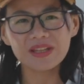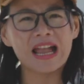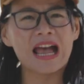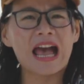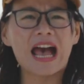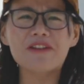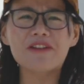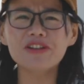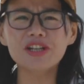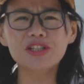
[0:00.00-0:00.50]

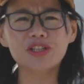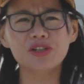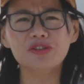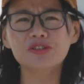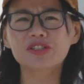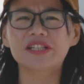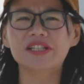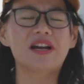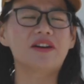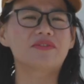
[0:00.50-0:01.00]
heavy
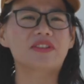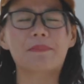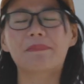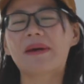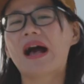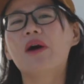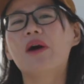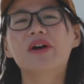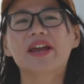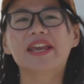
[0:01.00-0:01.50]
duty of the
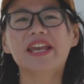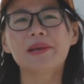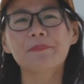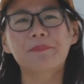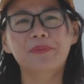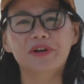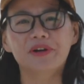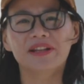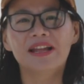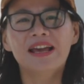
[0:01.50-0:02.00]
power
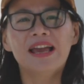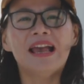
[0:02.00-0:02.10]
input.